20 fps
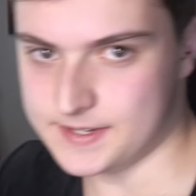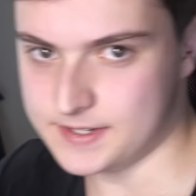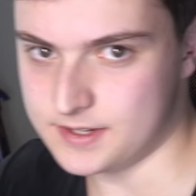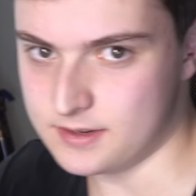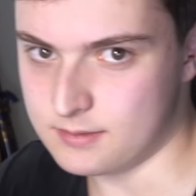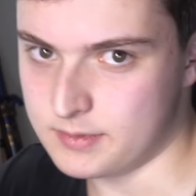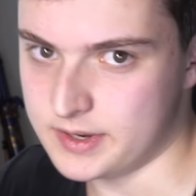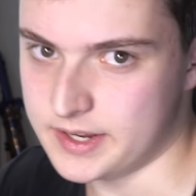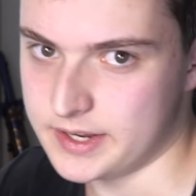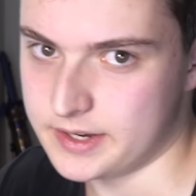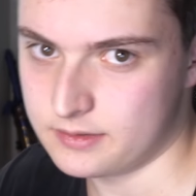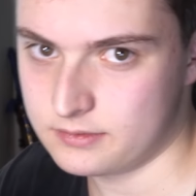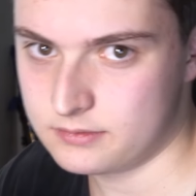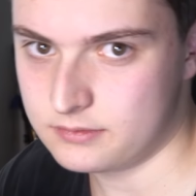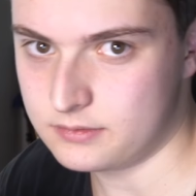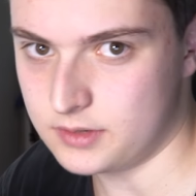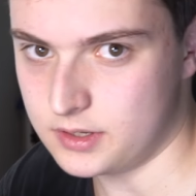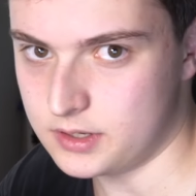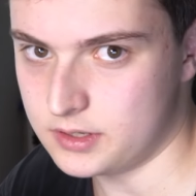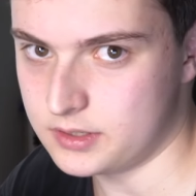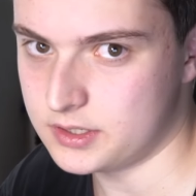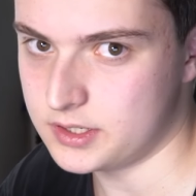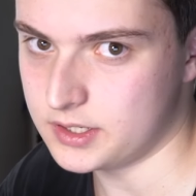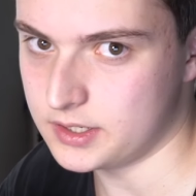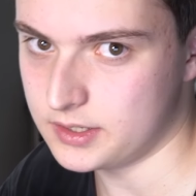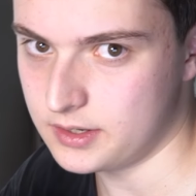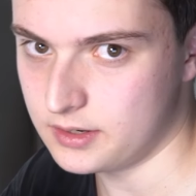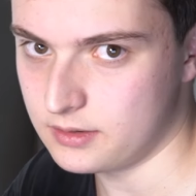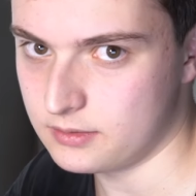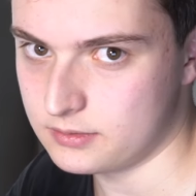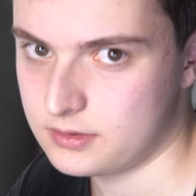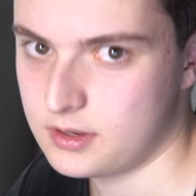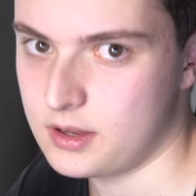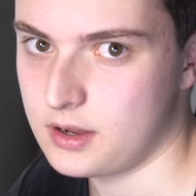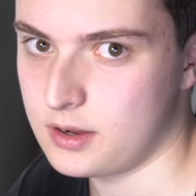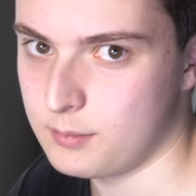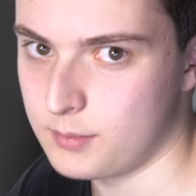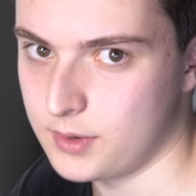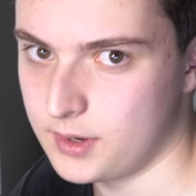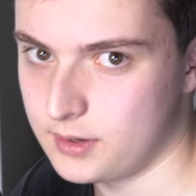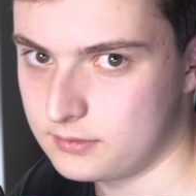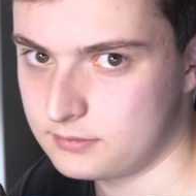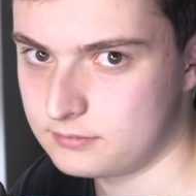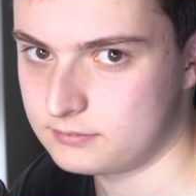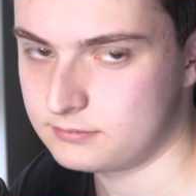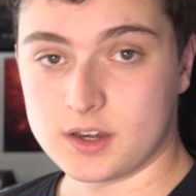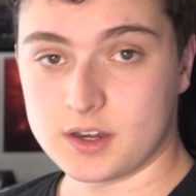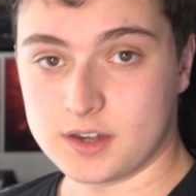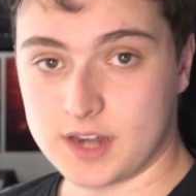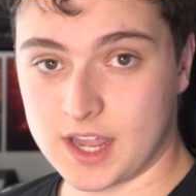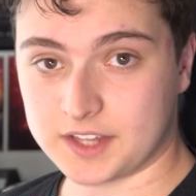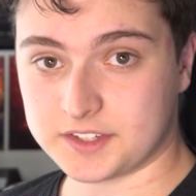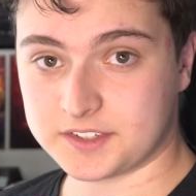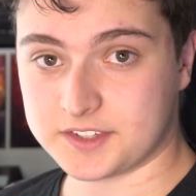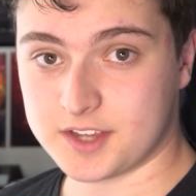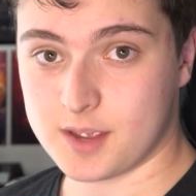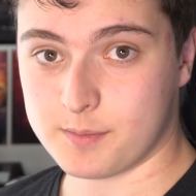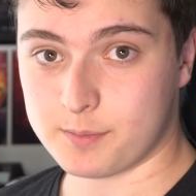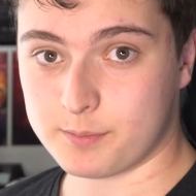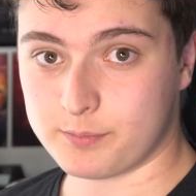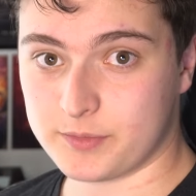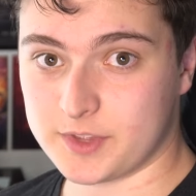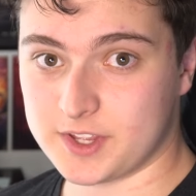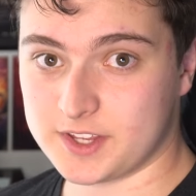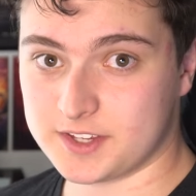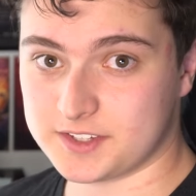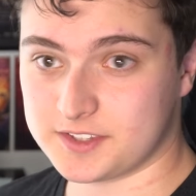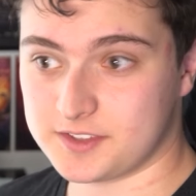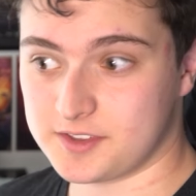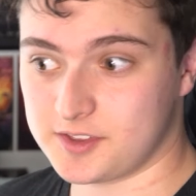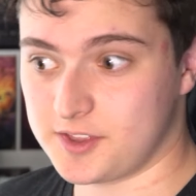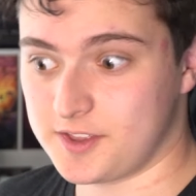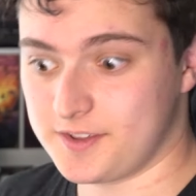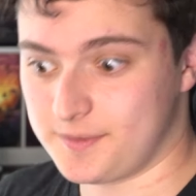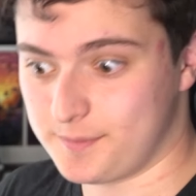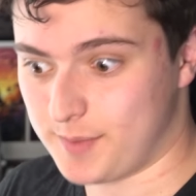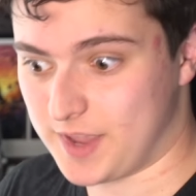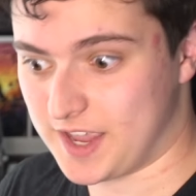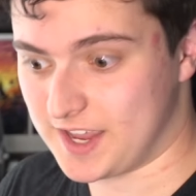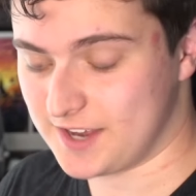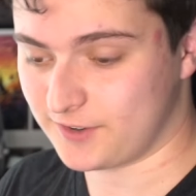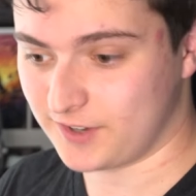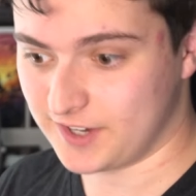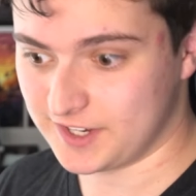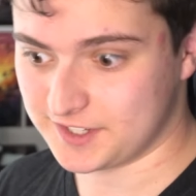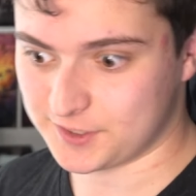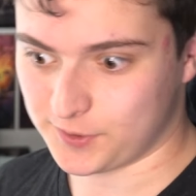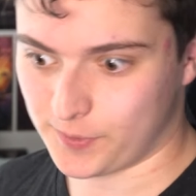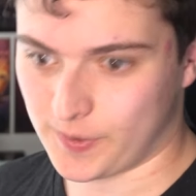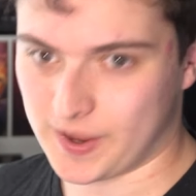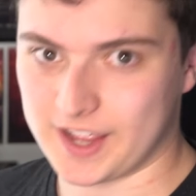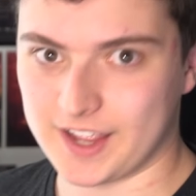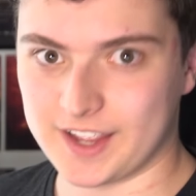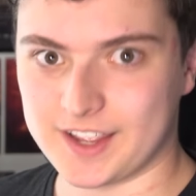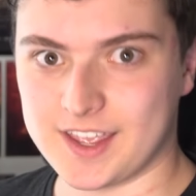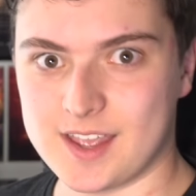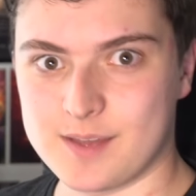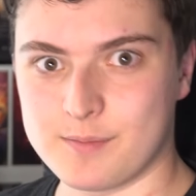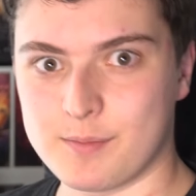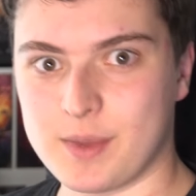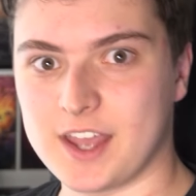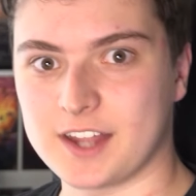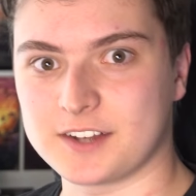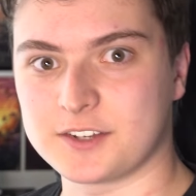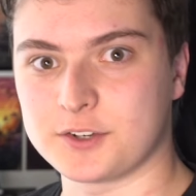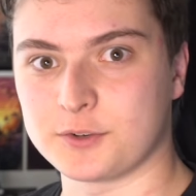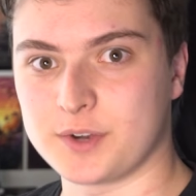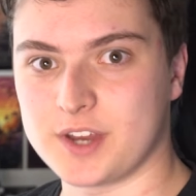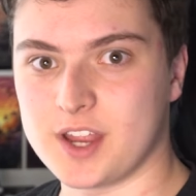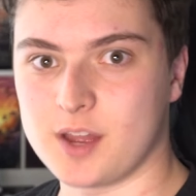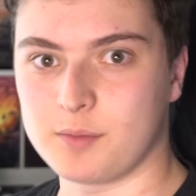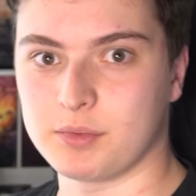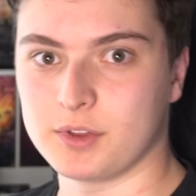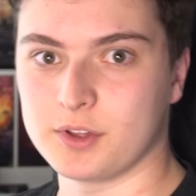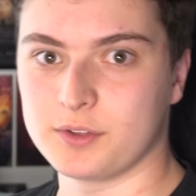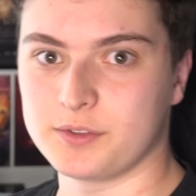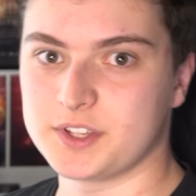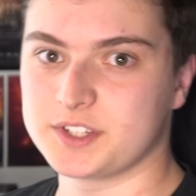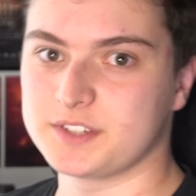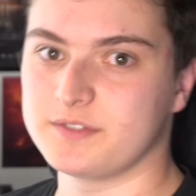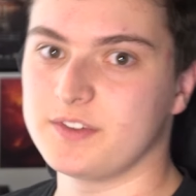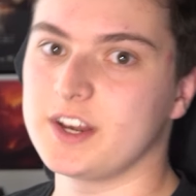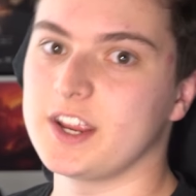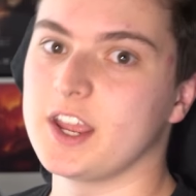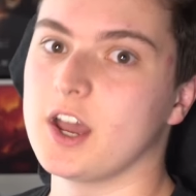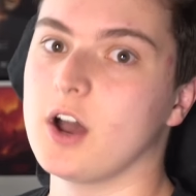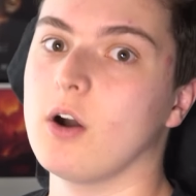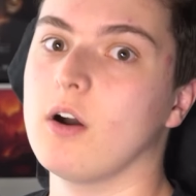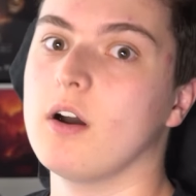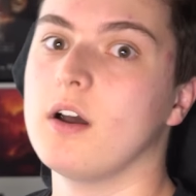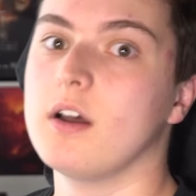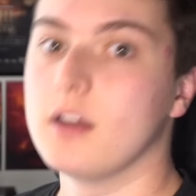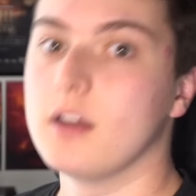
is some of that good shit I'll talk about. Next up is the main reason why I came back to re-upload this video,